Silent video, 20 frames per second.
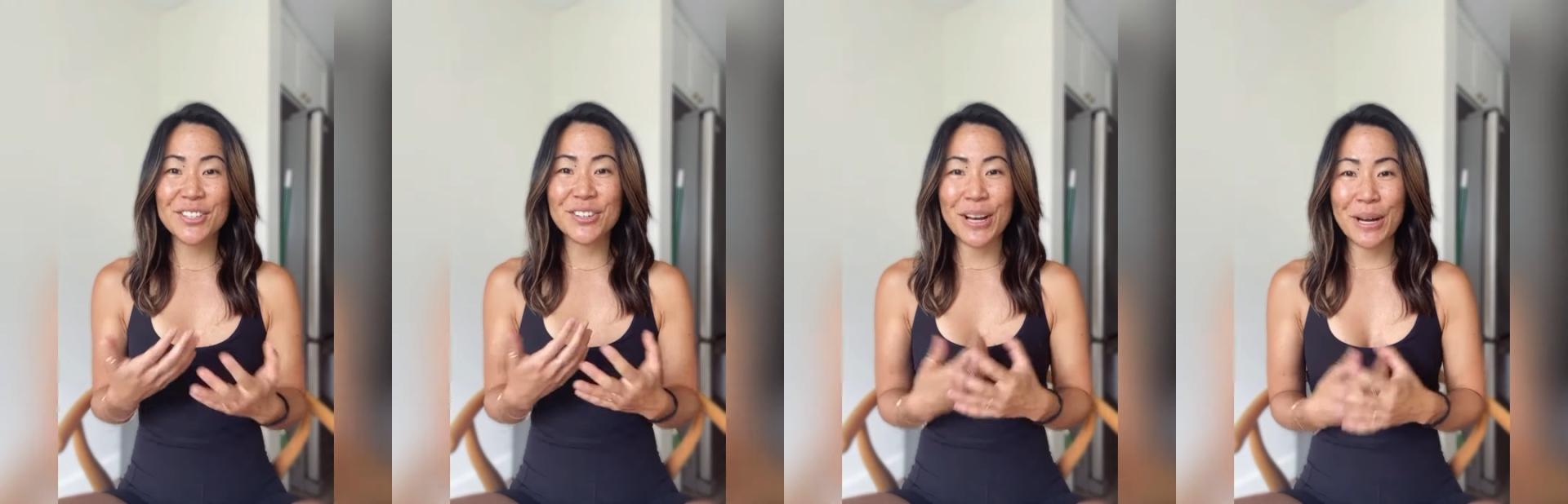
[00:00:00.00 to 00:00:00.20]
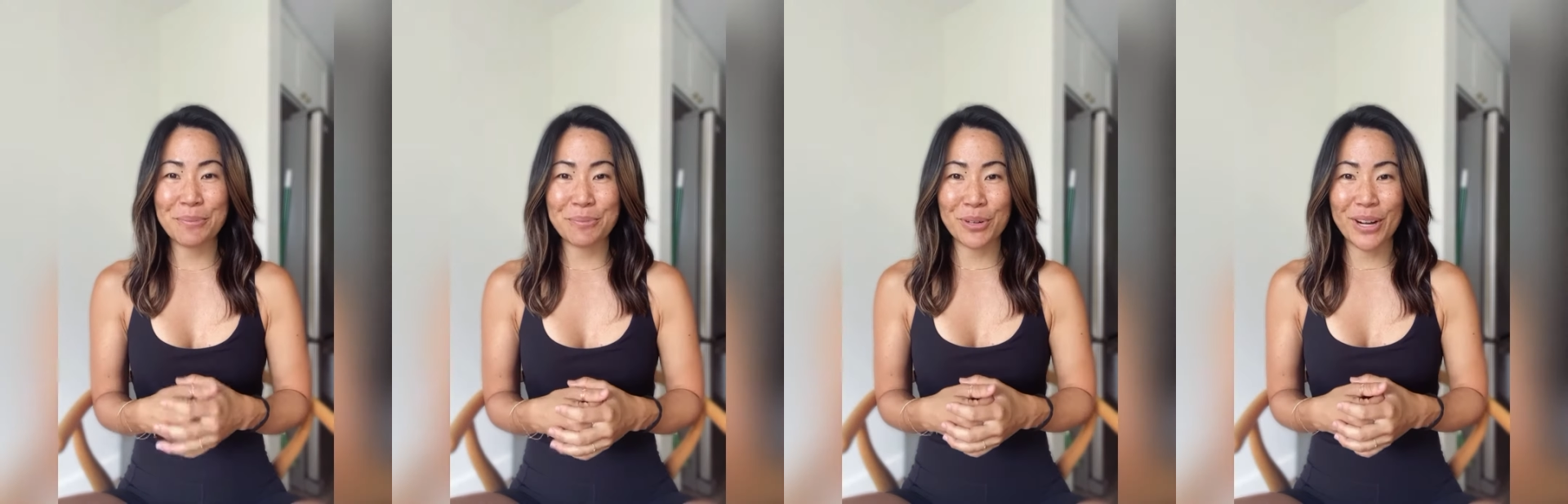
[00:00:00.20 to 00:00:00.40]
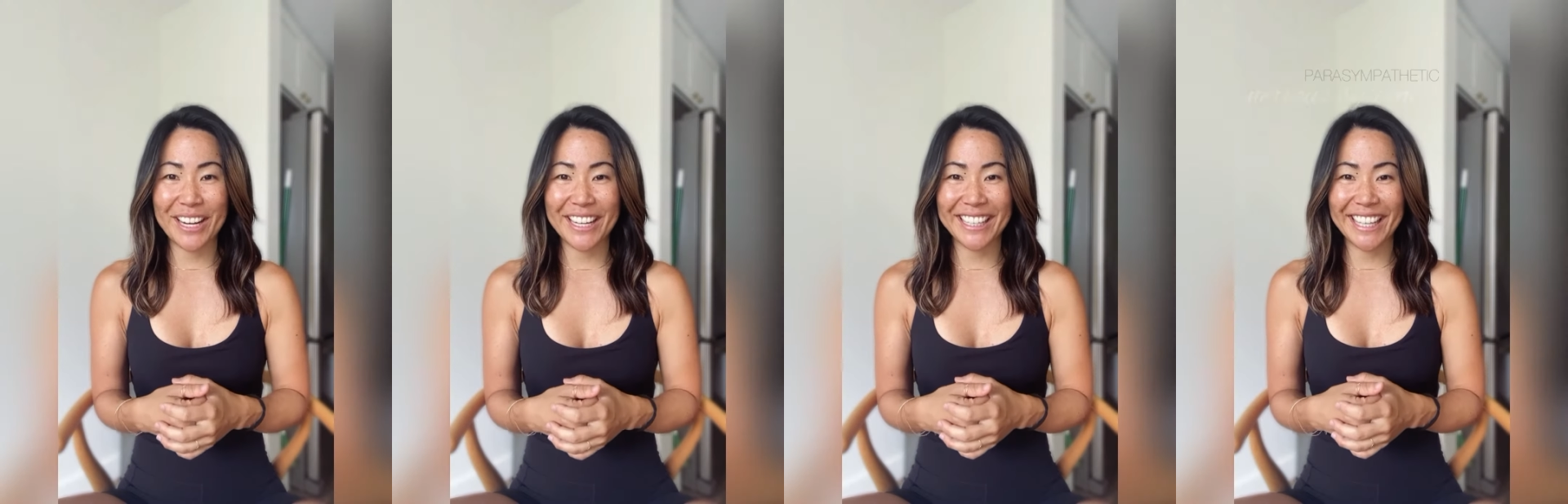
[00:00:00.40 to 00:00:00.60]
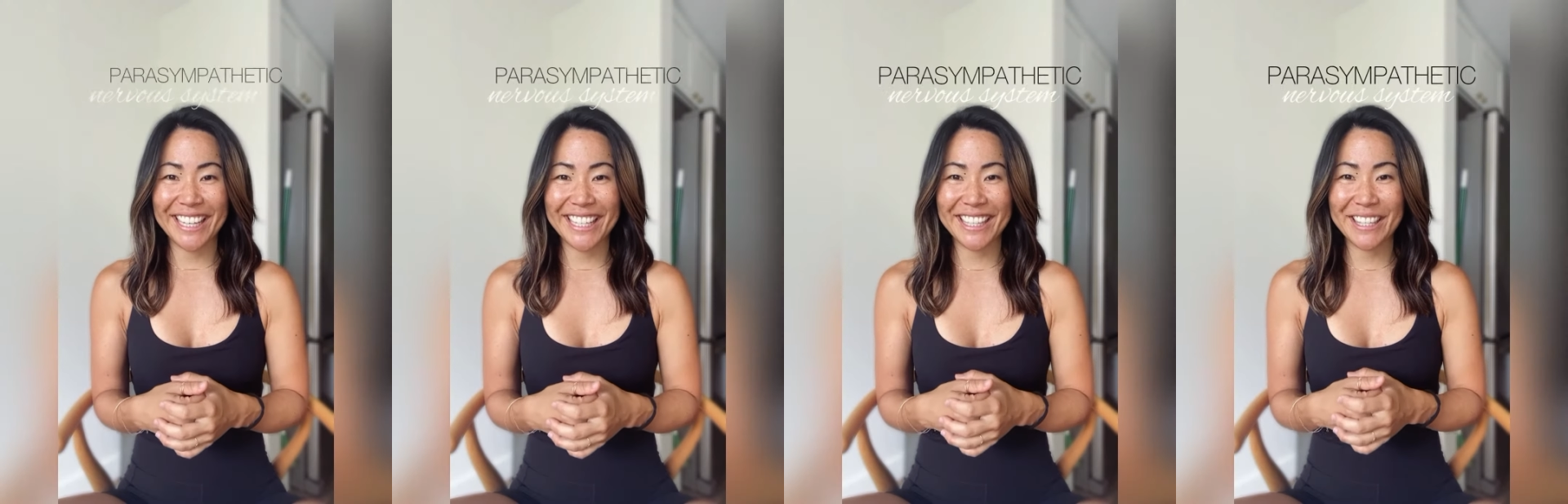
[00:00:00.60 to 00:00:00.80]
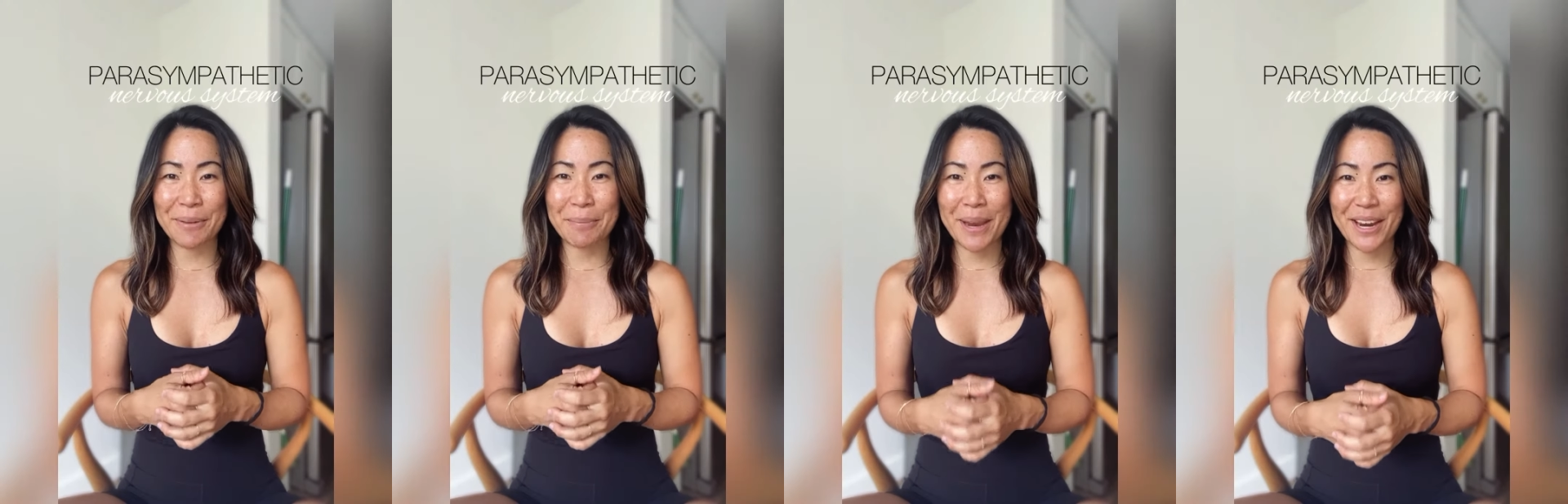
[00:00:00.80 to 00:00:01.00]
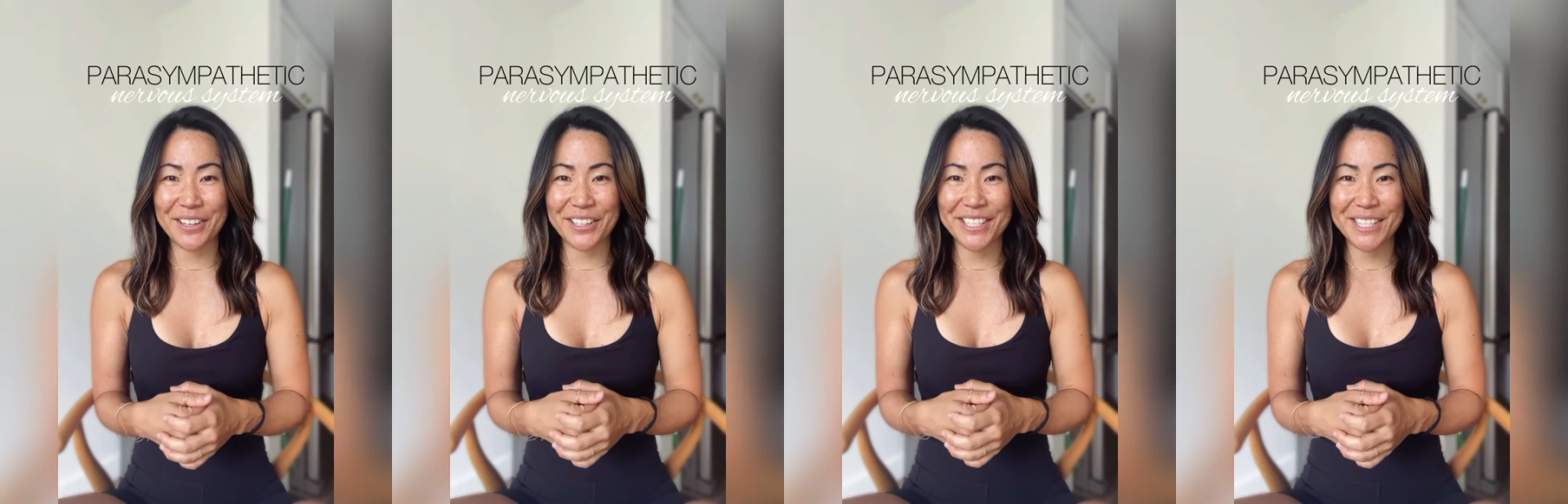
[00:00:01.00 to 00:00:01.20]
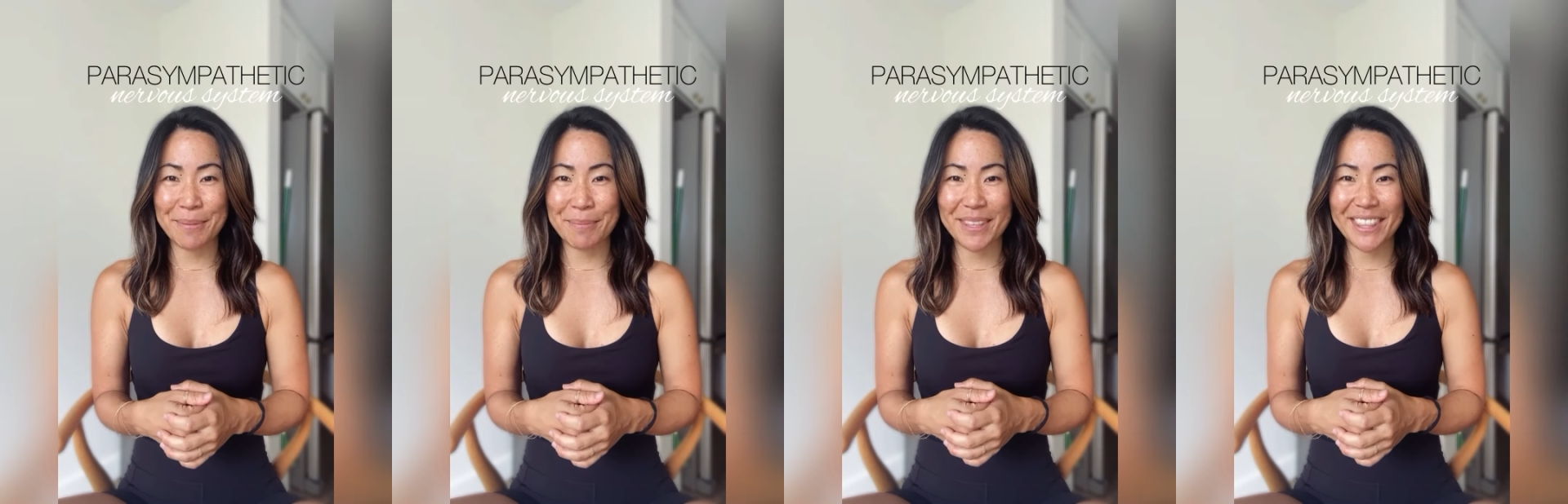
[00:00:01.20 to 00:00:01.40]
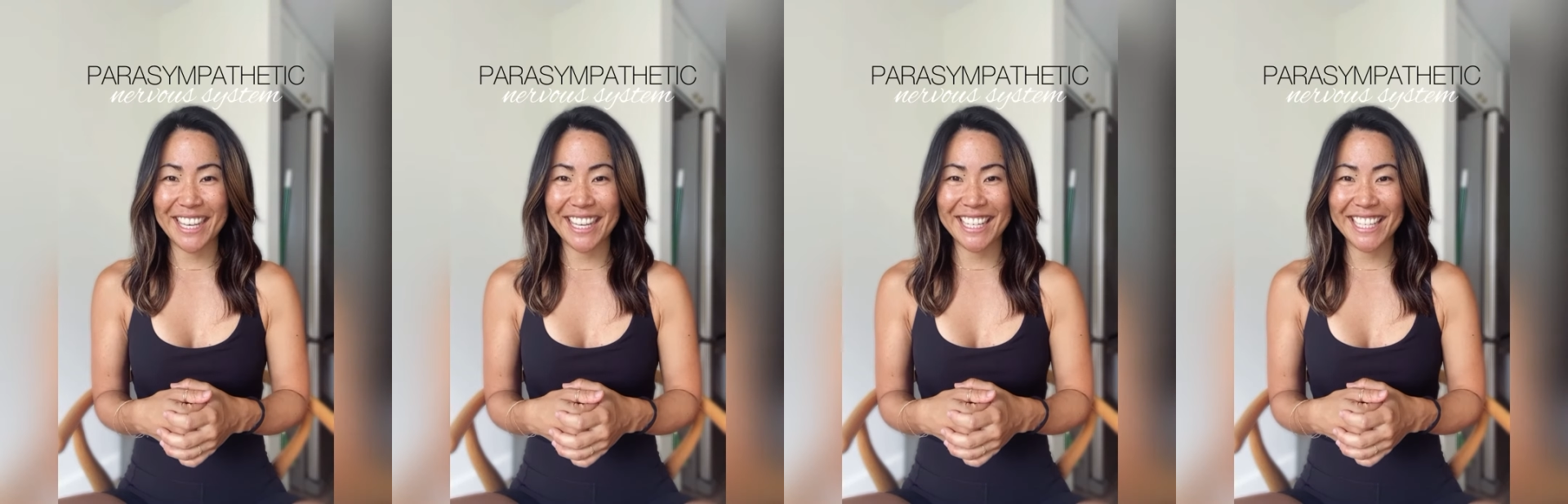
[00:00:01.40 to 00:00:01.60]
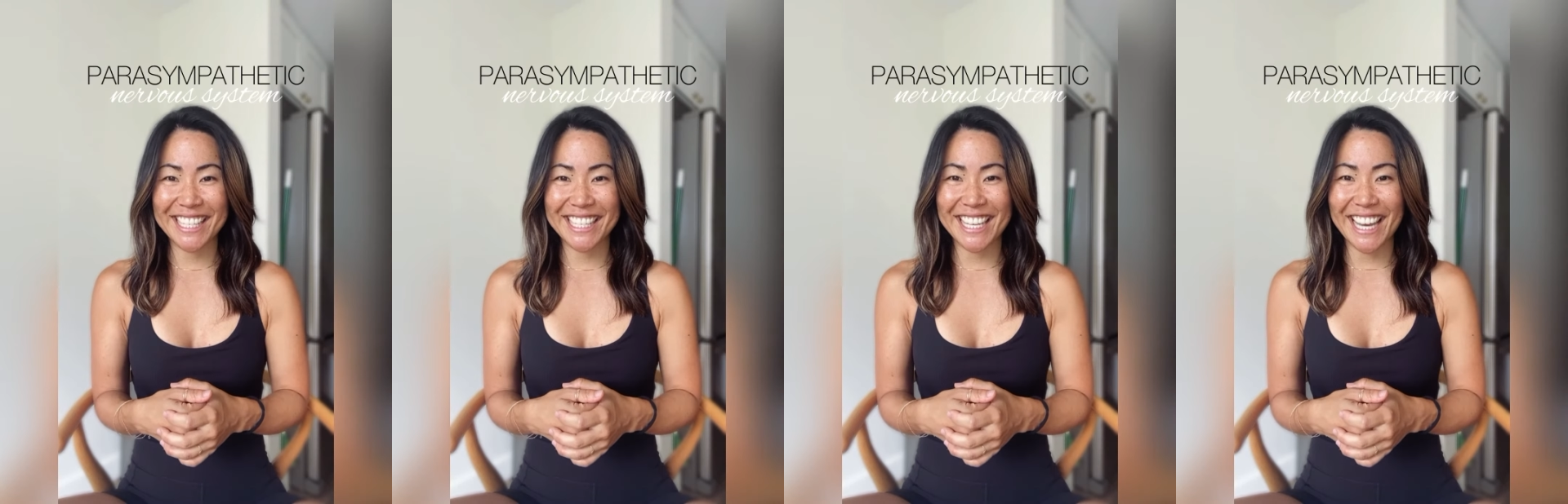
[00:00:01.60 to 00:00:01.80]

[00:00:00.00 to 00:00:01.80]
to upregulate the parasympathetic